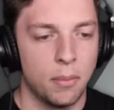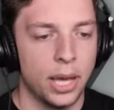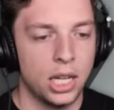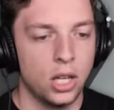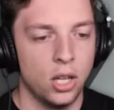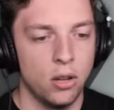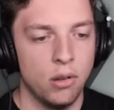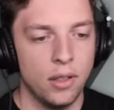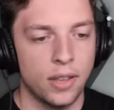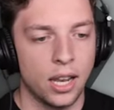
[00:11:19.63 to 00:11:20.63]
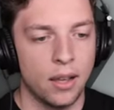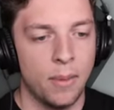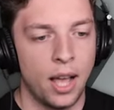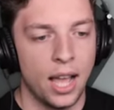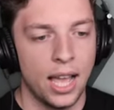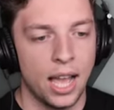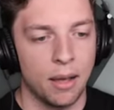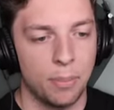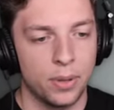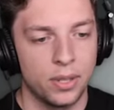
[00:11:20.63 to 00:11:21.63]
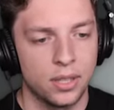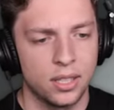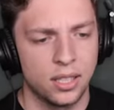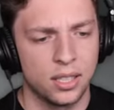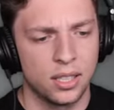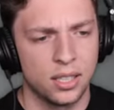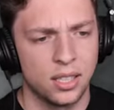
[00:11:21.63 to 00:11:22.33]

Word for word: my Josh, clue is that I'm high up. Anymore. You're not